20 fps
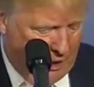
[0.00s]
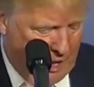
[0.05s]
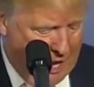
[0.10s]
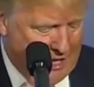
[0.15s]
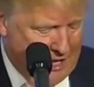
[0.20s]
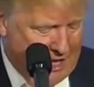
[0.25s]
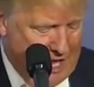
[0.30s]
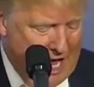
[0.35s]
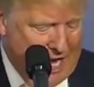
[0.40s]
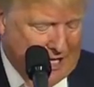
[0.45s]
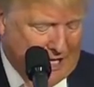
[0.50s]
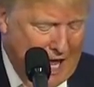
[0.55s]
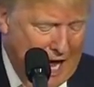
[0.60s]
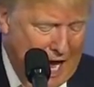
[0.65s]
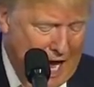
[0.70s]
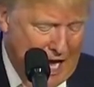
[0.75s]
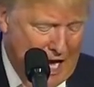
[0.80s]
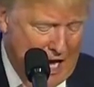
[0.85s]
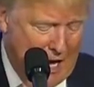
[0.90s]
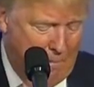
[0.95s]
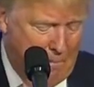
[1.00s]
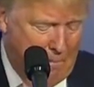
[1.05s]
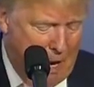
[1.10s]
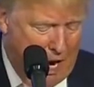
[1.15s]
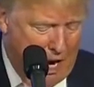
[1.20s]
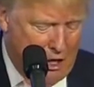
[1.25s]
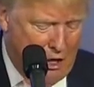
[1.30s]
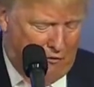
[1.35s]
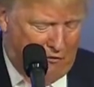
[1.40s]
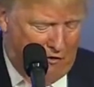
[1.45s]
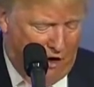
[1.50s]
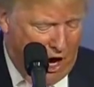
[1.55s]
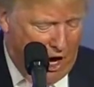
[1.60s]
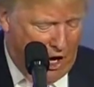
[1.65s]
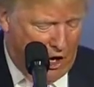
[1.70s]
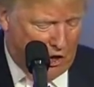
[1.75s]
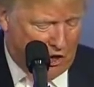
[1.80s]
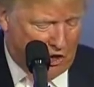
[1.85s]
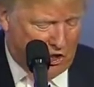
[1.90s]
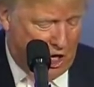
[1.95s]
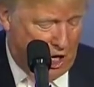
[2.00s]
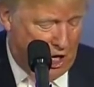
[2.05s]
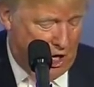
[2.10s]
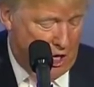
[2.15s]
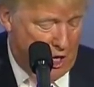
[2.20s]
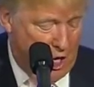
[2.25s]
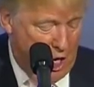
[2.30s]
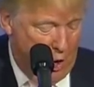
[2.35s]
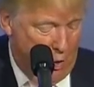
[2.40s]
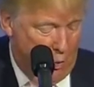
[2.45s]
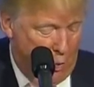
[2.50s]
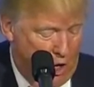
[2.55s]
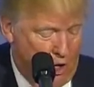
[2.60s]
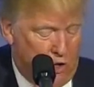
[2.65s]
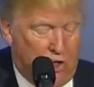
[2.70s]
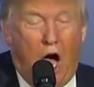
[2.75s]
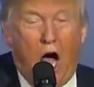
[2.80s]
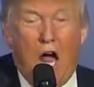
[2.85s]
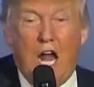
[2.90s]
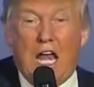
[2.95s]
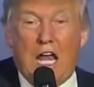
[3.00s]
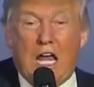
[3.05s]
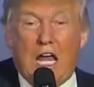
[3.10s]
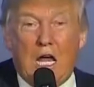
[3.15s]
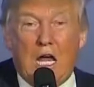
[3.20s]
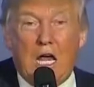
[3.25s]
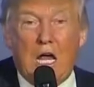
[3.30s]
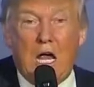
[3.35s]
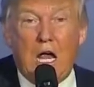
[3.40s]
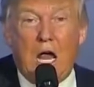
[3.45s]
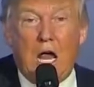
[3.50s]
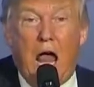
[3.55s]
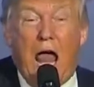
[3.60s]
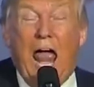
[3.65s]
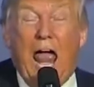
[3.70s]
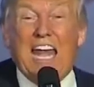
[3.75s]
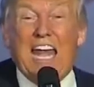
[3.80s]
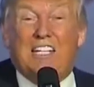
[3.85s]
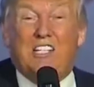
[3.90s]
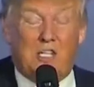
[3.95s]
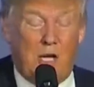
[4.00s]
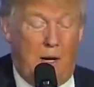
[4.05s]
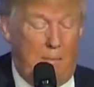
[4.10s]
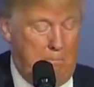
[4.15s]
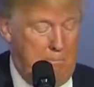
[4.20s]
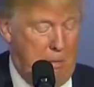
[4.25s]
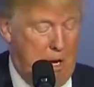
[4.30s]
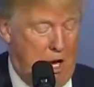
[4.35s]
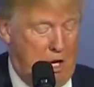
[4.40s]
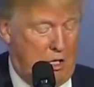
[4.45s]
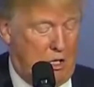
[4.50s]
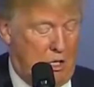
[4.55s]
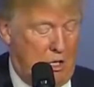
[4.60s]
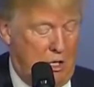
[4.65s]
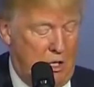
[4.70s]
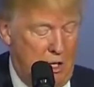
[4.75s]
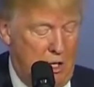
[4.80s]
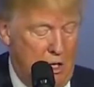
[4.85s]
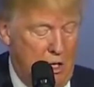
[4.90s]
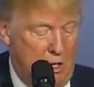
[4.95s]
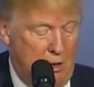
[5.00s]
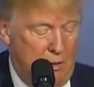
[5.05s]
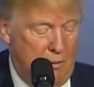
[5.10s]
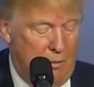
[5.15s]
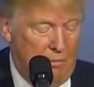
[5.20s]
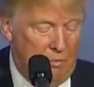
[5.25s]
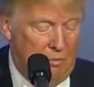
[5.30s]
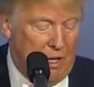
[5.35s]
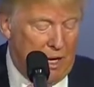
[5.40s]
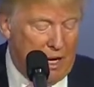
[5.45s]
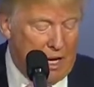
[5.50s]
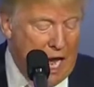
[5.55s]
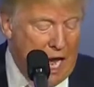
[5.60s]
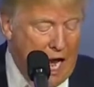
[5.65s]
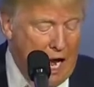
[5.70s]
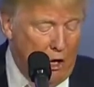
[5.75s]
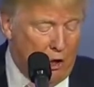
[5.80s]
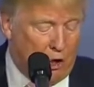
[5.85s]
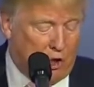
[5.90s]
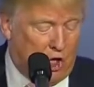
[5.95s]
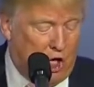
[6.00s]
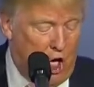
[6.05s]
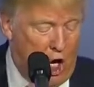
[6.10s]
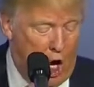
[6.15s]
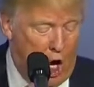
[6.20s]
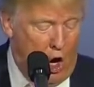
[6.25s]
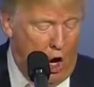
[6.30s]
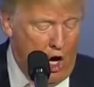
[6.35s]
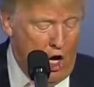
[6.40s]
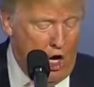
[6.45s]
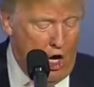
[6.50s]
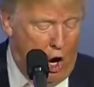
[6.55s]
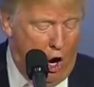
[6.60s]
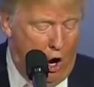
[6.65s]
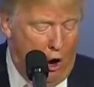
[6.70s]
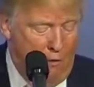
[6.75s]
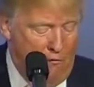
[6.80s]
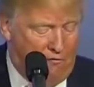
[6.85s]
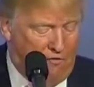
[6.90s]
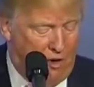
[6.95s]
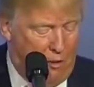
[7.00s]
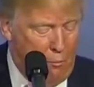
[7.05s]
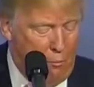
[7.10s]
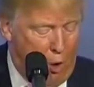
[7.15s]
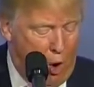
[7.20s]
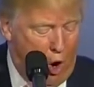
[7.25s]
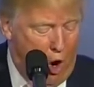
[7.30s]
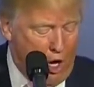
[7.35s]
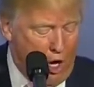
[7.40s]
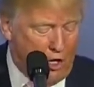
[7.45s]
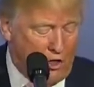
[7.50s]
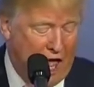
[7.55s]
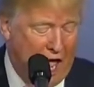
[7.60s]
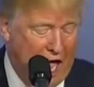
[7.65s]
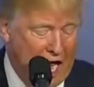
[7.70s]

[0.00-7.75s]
and then laid him by the fireside with honey and some milk. Now she hurried home from work